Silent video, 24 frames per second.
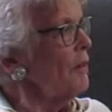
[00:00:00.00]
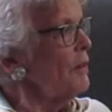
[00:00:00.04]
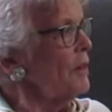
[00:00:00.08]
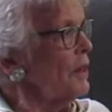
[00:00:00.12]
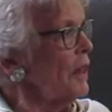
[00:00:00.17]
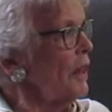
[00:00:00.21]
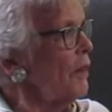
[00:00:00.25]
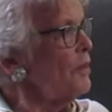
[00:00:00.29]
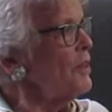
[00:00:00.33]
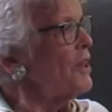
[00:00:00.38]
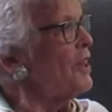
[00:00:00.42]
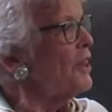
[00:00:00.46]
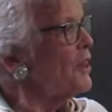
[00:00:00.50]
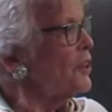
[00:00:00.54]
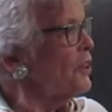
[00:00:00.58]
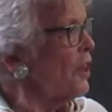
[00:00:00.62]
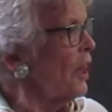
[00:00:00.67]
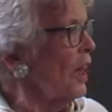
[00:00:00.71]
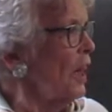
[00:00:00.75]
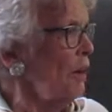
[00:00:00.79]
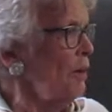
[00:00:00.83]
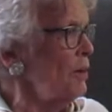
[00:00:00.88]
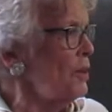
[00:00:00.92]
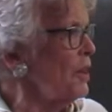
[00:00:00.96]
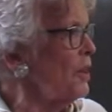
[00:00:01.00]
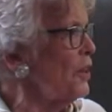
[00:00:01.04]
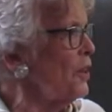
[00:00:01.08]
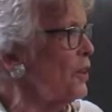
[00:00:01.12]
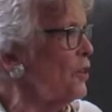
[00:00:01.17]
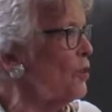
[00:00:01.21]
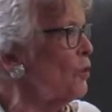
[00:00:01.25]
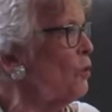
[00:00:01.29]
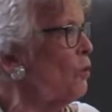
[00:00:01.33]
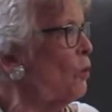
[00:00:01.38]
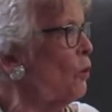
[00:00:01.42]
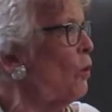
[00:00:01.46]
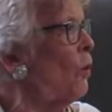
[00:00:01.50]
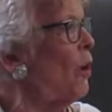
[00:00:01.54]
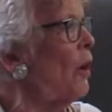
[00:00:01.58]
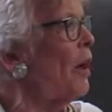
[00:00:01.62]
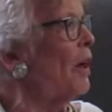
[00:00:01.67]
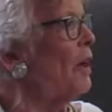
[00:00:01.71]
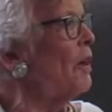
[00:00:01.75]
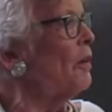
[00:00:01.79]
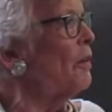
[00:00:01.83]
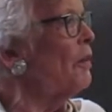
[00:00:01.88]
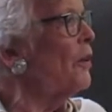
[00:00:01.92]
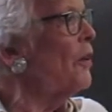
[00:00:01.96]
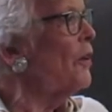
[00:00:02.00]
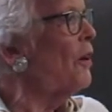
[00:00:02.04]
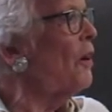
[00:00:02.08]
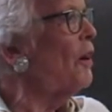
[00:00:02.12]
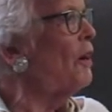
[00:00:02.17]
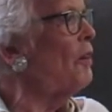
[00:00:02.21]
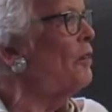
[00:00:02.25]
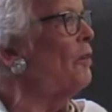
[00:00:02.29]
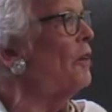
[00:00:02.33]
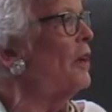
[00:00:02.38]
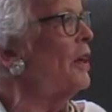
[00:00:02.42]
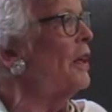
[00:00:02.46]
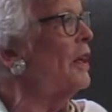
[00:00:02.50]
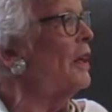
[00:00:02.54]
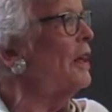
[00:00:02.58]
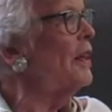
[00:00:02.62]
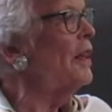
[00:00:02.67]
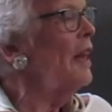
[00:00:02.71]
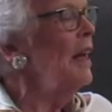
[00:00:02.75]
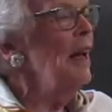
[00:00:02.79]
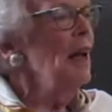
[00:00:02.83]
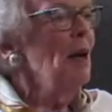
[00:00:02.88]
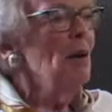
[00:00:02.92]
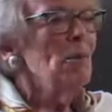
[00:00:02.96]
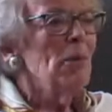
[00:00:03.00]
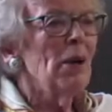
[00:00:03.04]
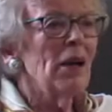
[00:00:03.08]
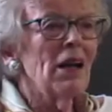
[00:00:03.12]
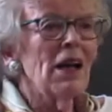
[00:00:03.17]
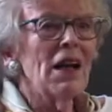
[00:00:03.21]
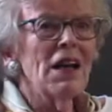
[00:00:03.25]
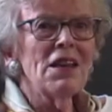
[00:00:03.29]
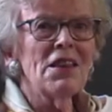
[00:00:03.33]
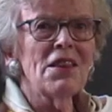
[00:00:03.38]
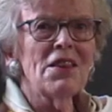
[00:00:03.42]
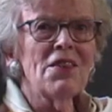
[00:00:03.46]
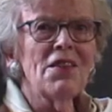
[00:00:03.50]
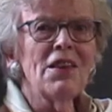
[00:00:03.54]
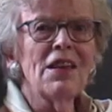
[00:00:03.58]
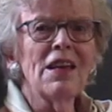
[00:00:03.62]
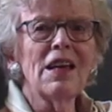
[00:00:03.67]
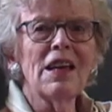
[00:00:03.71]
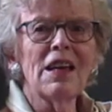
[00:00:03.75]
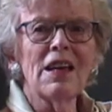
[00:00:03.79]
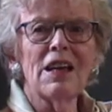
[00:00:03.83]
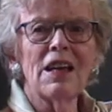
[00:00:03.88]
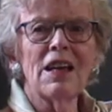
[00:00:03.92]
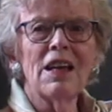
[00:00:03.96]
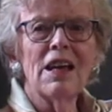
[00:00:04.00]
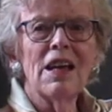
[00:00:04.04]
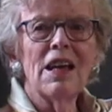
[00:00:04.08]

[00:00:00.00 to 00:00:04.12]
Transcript: I was in the school choir with Audrey, but I think